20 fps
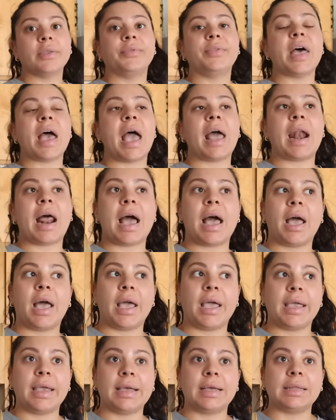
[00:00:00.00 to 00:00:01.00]
that
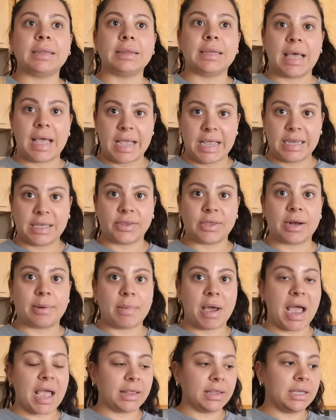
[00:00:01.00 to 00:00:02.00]
I like, that I'm
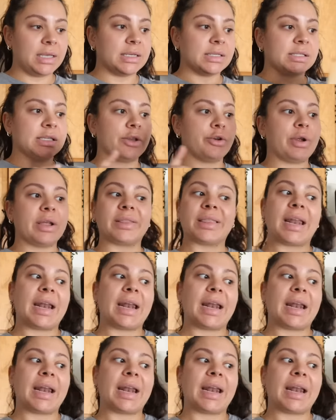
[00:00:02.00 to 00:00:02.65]
highly considering,